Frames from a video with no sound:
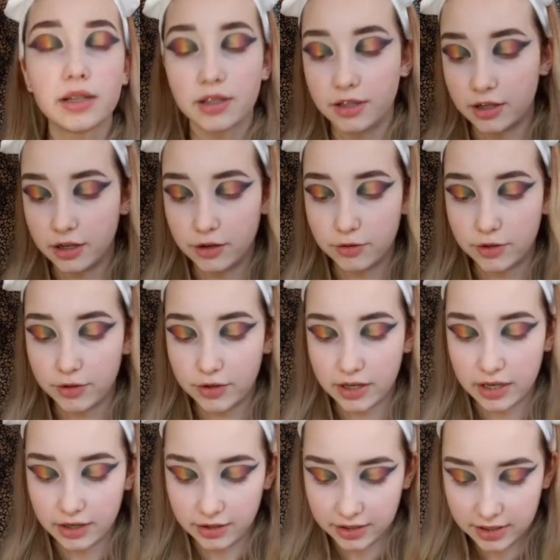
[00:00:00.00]
Now you
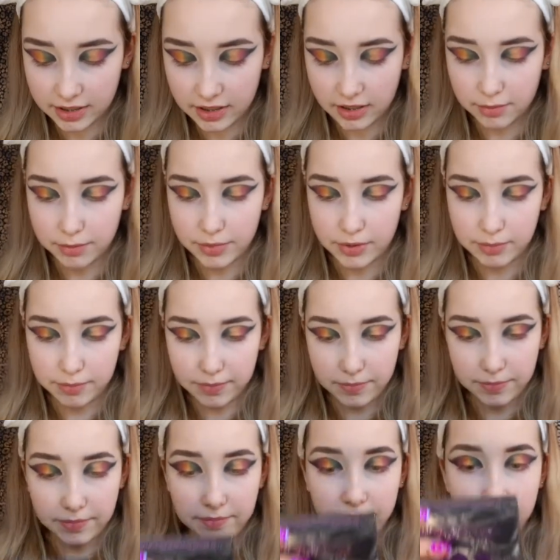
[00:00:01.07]
cannot see it, but
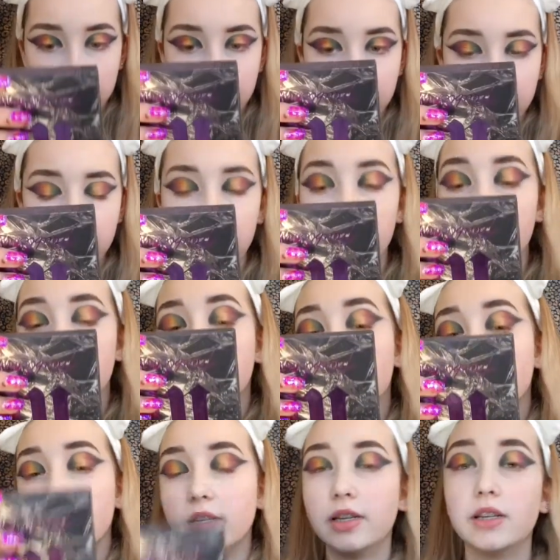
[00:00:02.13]

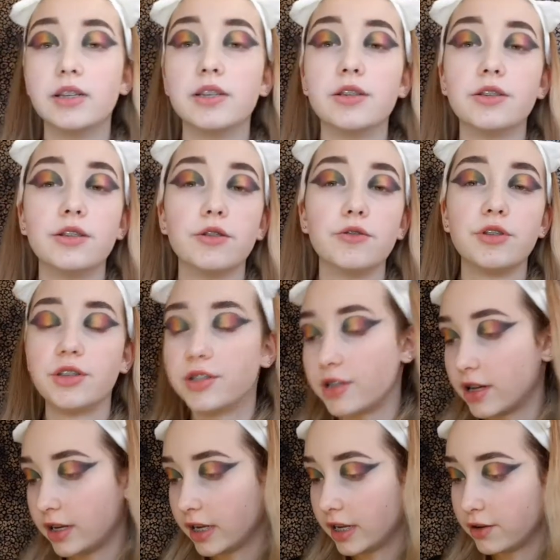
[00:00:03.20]
it is so
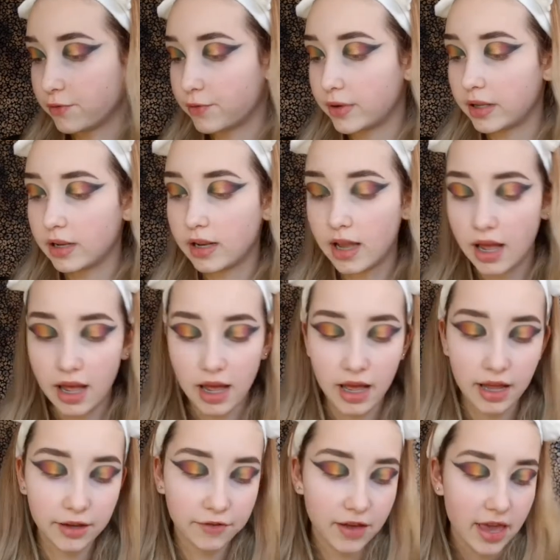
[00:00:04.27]
stunning in real
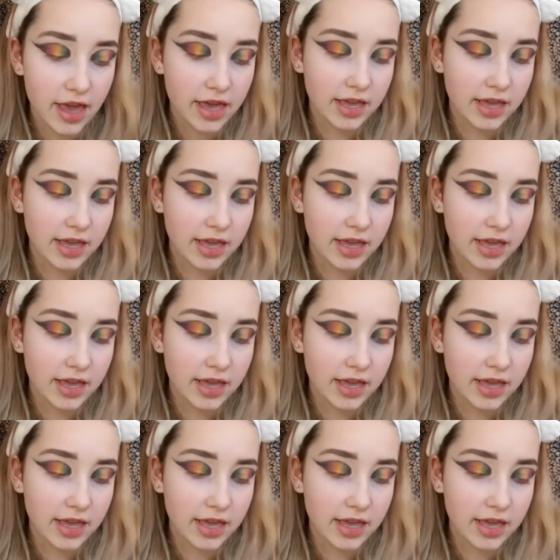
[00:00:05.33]
life.